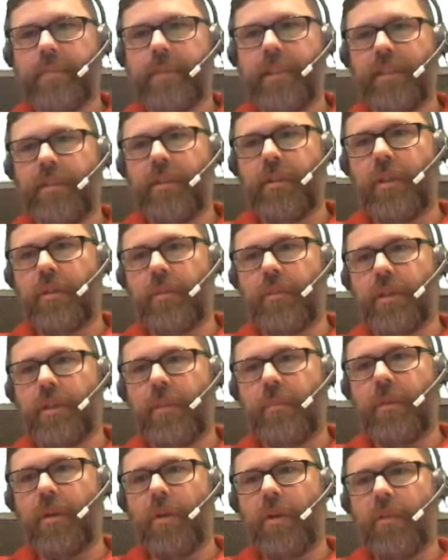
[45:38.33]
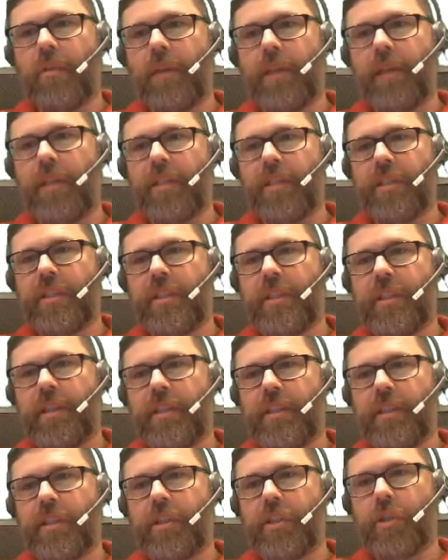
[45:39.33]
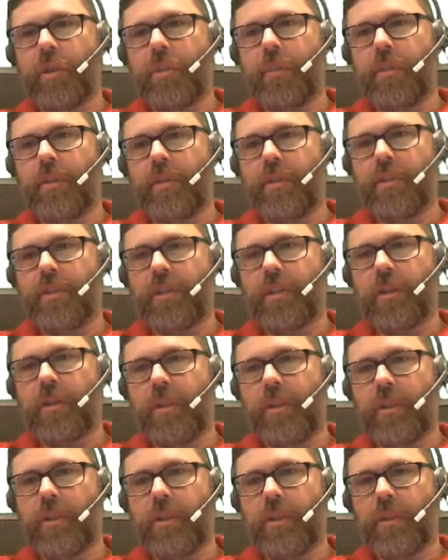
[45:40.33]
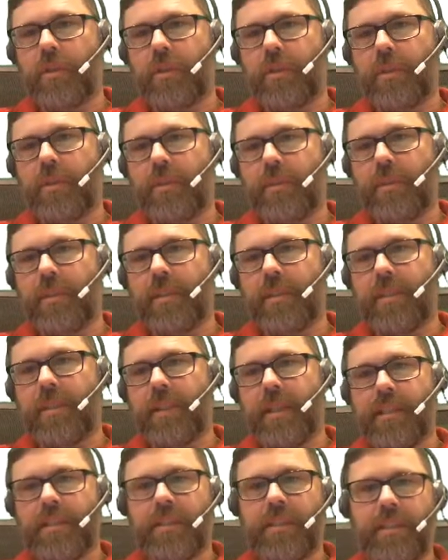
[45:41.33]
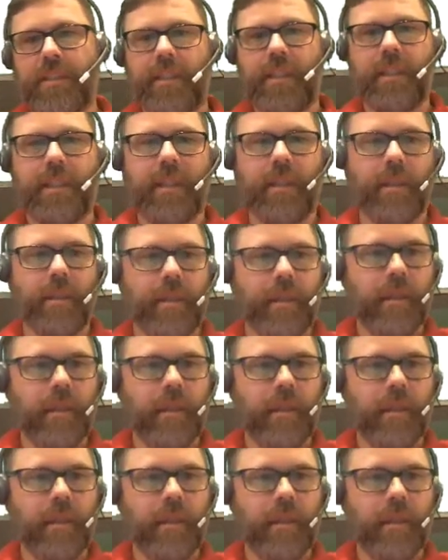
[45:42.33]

These are those notifications and things that show up on Cisco Network Assurance Engine because of licensing